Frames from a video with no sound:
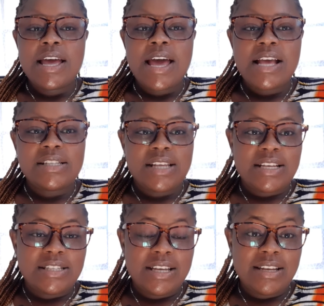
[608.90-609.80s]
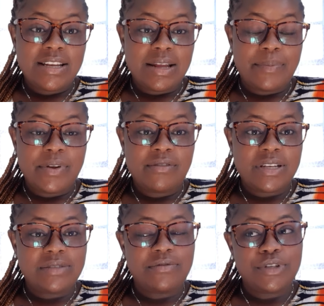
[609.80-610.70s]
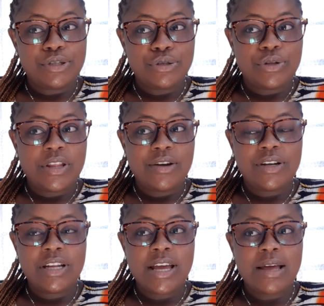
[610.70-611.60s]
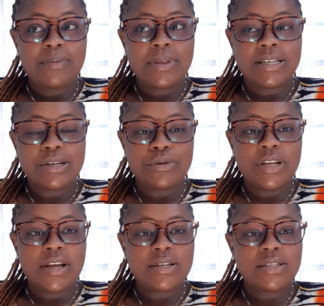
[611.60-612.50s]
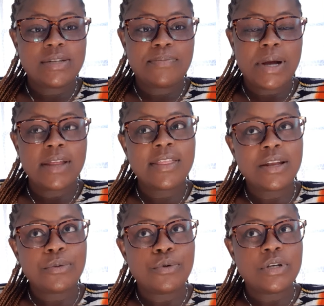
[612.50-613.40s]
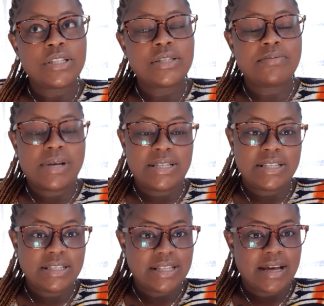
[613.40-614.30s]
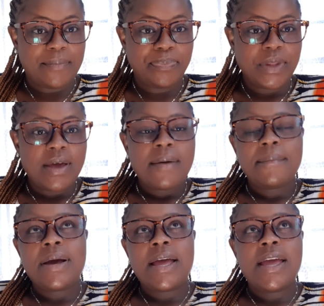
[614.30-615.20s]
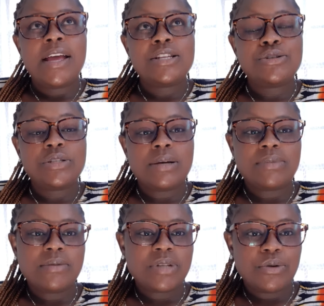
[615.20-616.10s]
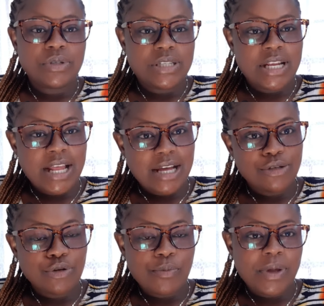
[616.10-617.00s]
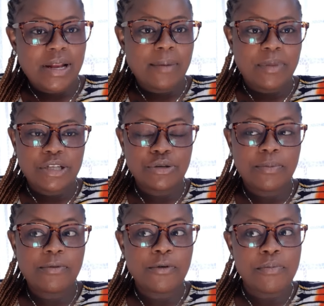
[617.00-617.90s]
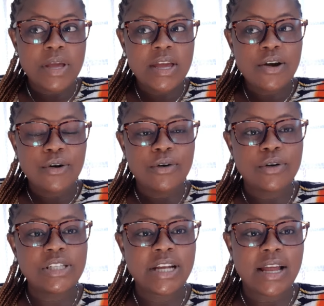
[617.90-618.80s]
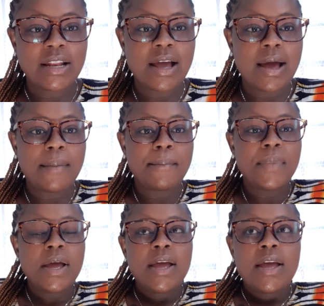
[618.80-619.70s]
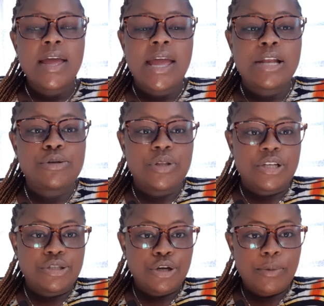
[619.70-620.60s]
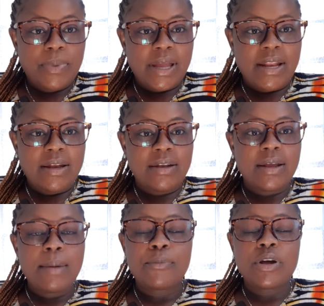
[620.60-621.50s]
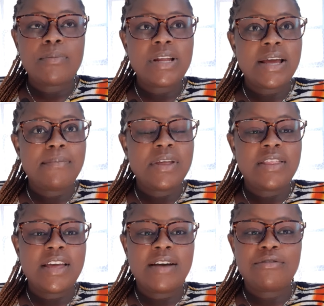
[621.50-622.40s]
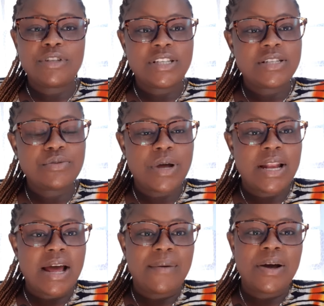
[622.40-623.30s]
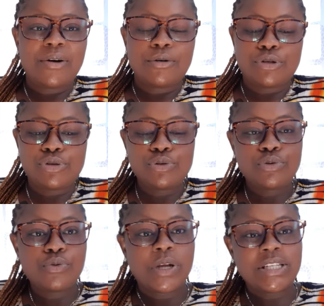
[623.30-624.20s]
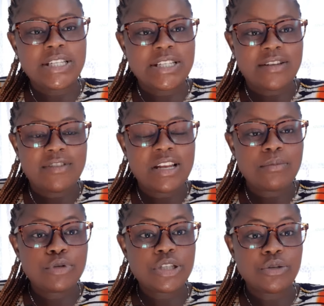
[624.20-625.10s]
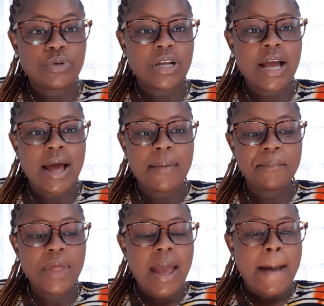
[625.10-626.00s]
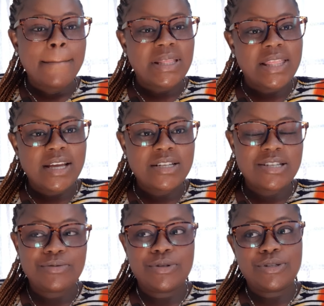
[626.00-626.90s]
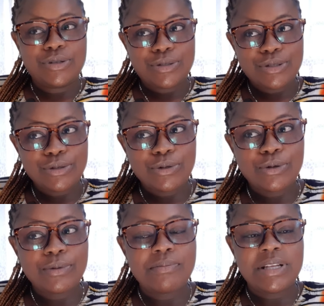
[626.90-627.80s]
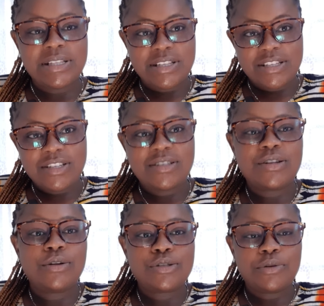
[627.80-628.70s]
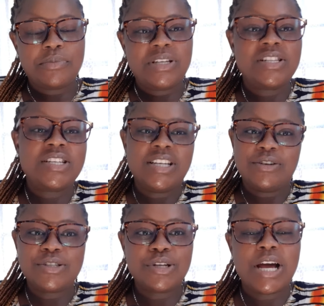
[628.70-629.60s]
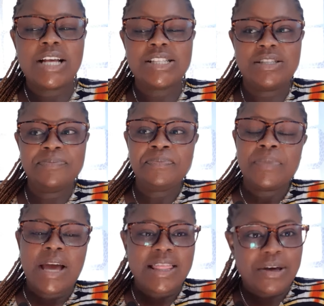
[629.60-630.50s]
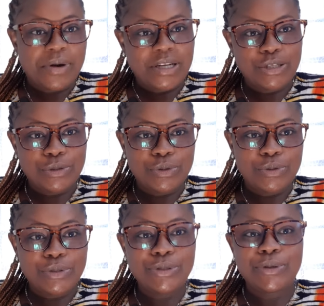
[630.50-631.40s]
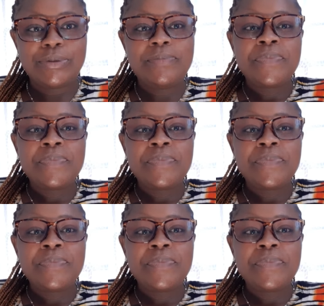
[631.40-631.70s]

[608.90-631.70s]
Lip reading: as I said in a previous video, the only help that I would get back then was my sister. So sometimes I would tell her to open up the shop for me, or she can come to the shop, and probably I'd be there for just 1 hour or 2. When she's available, she would come, but then she was also busy. She's also busy. She also has other works to do. So